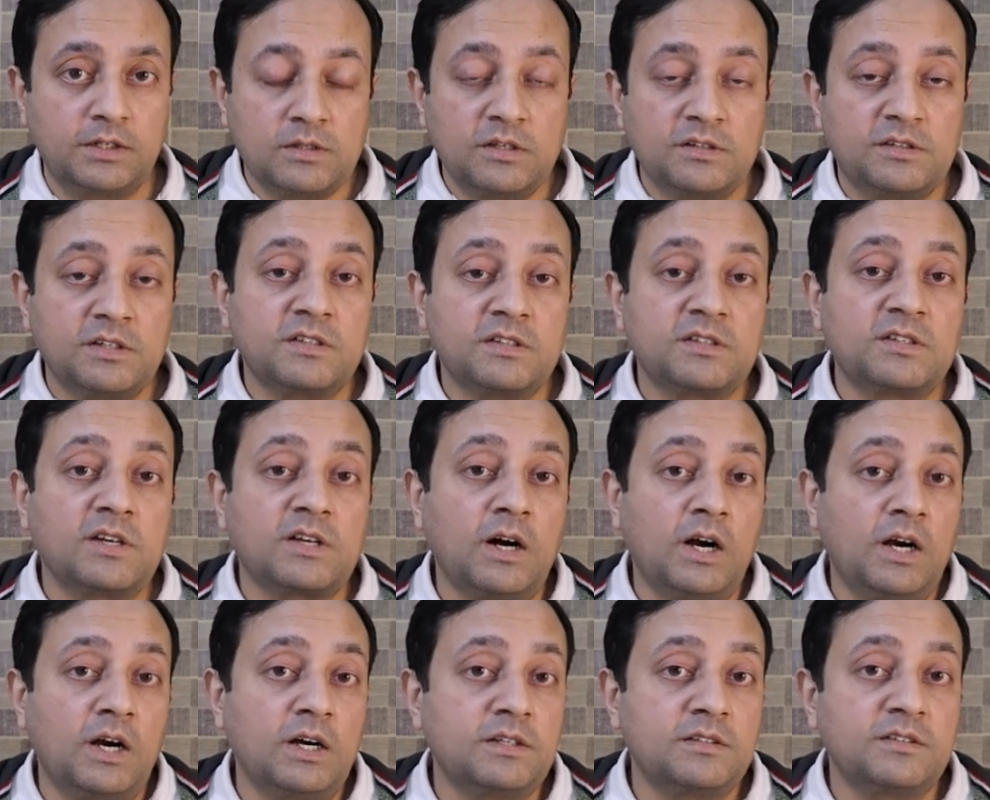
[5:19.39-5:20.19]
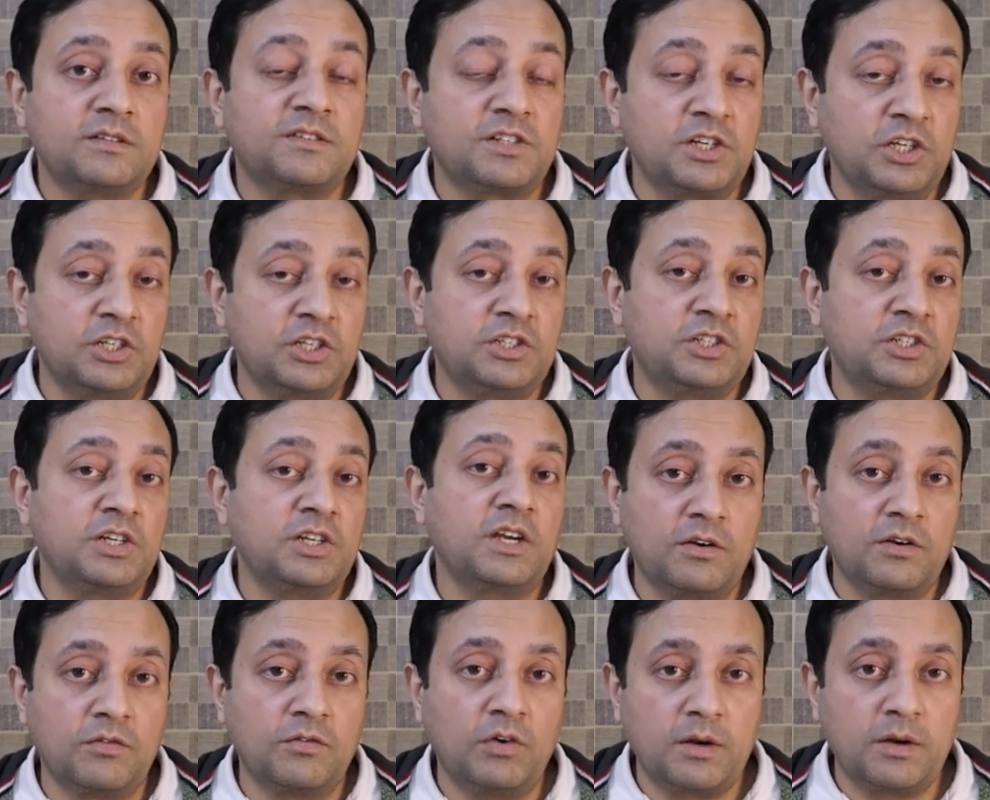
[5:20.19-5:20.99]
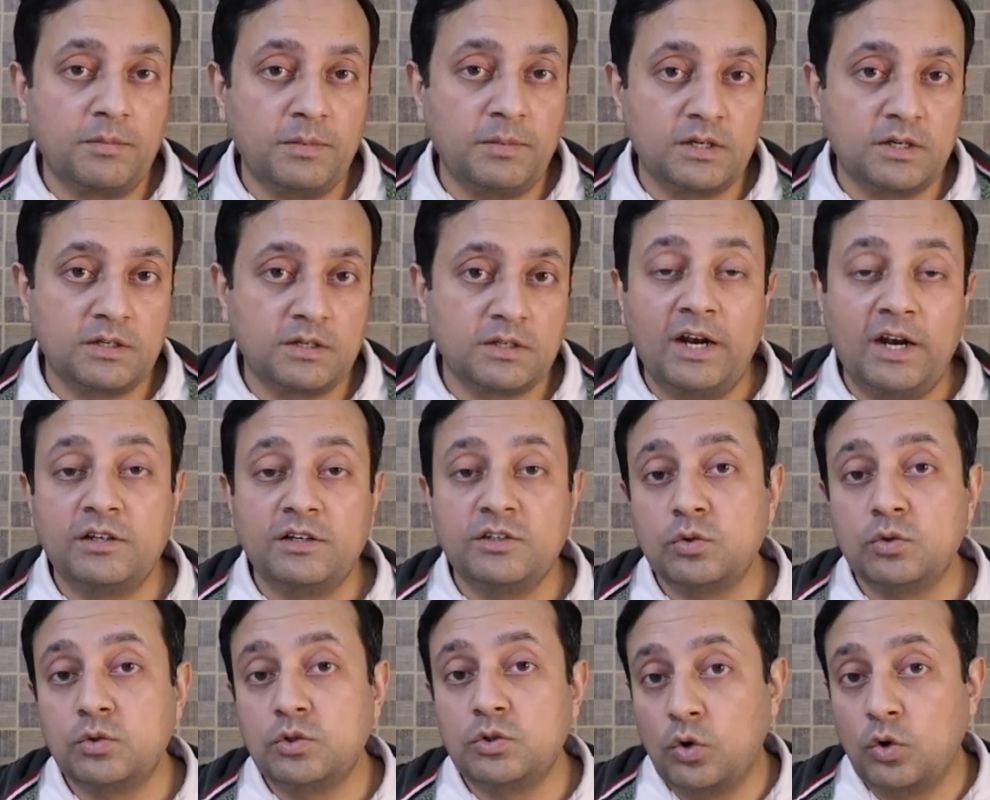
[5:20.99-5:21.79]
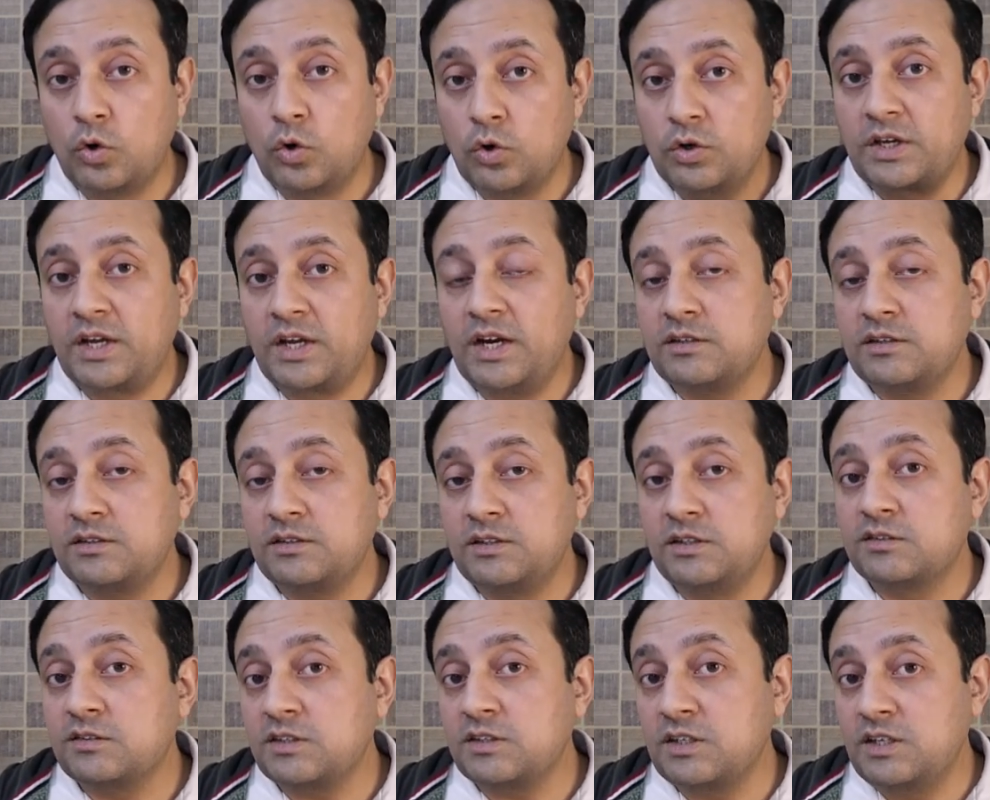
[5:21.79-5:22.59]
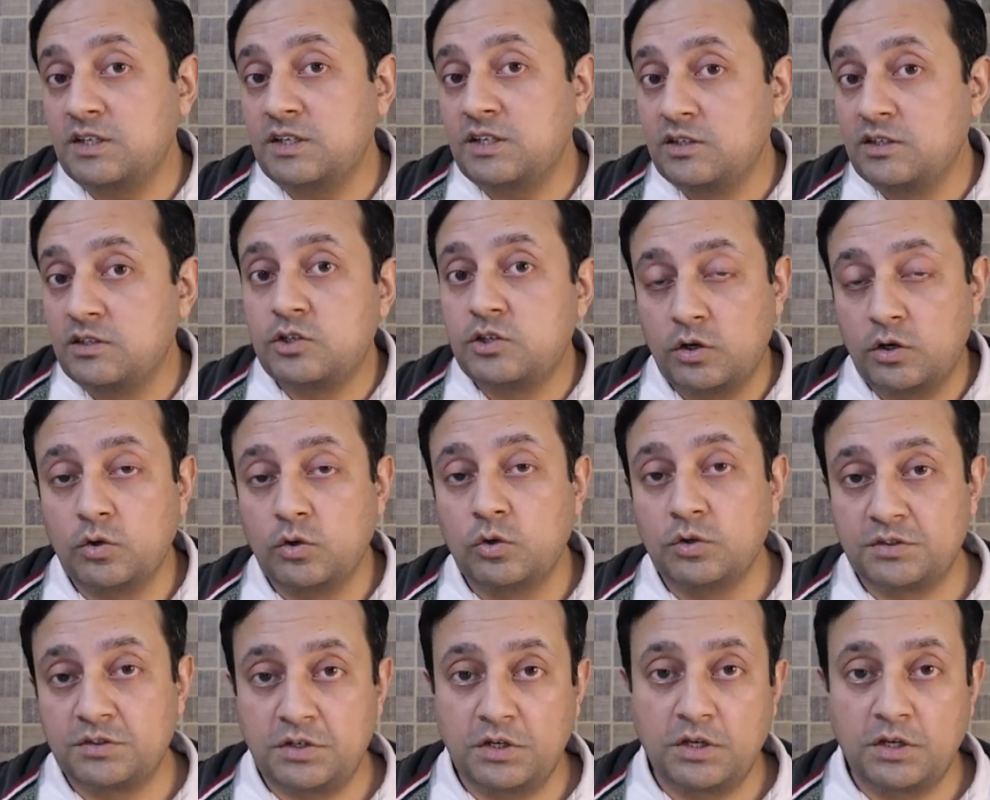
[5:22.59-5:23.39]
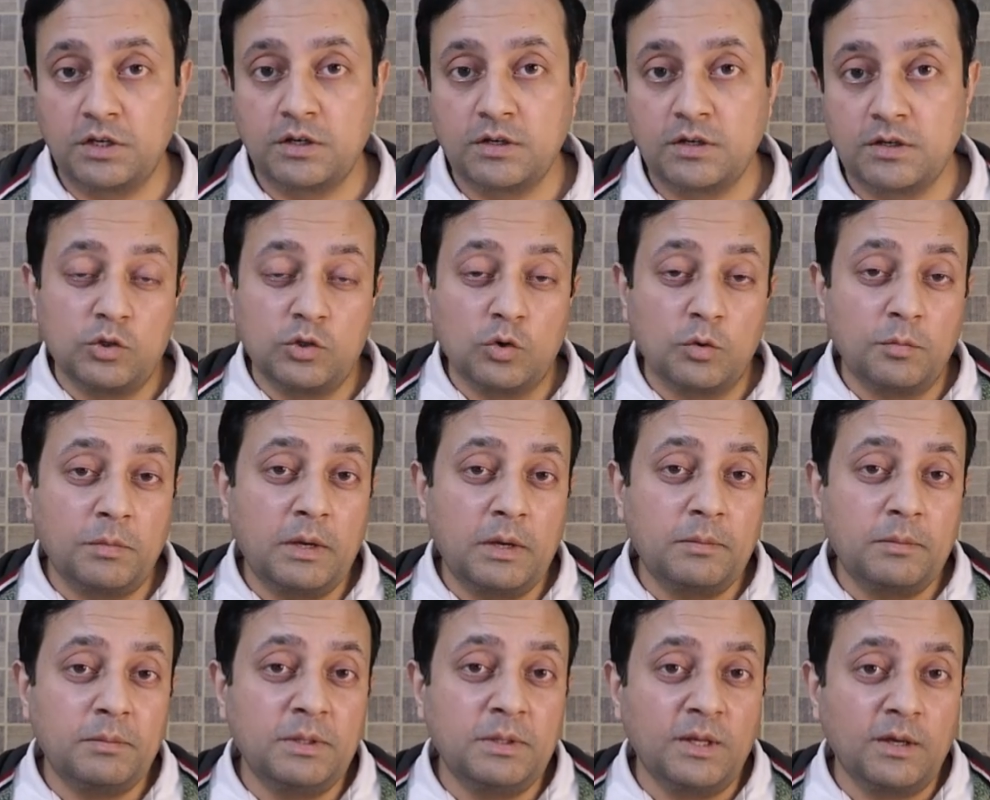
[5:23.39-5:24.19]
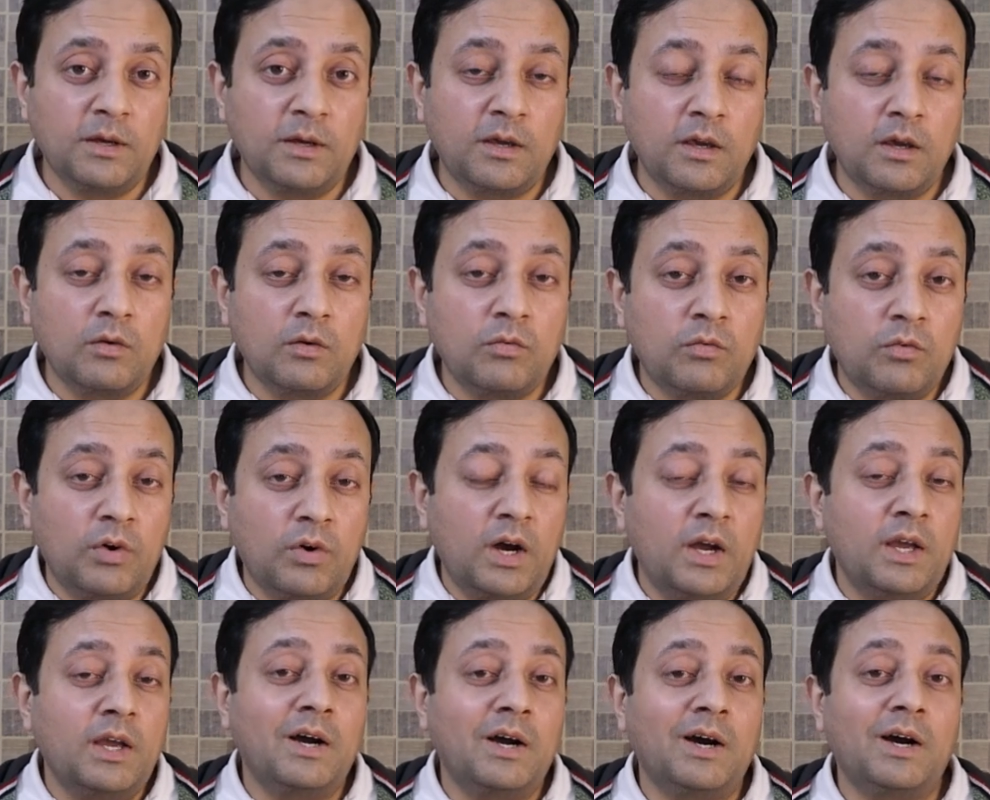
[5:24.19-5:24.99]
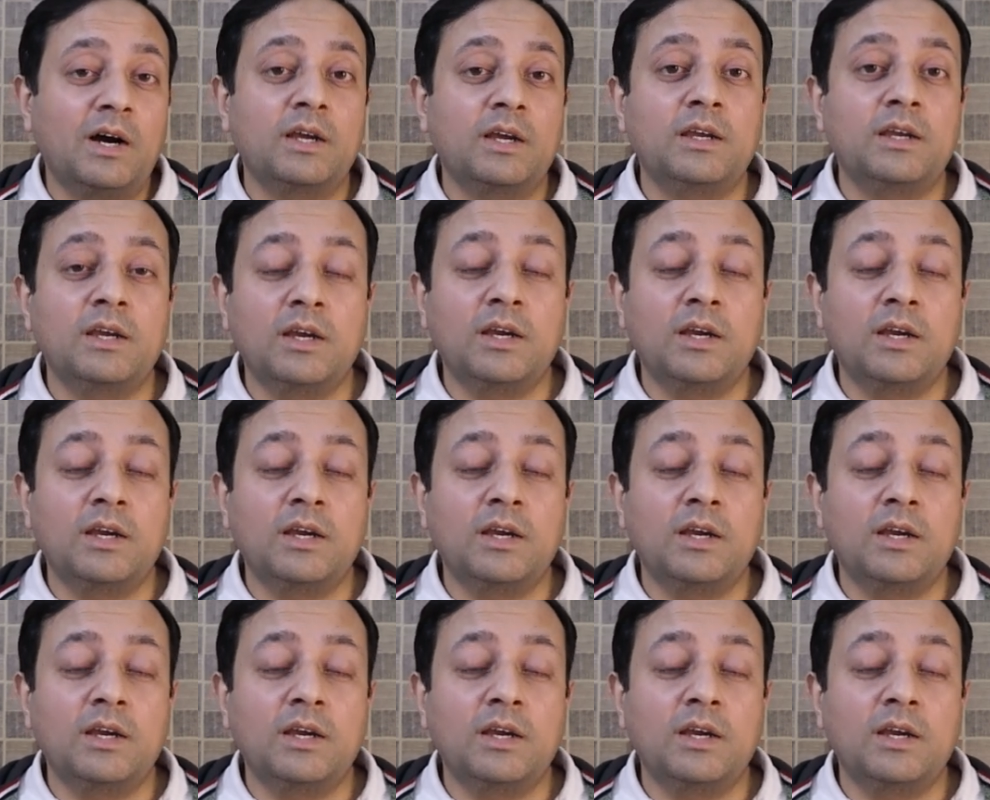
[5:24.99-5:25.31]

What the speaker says: This is called staging environment, and you don't get this in shared hosting. You may be thinking why I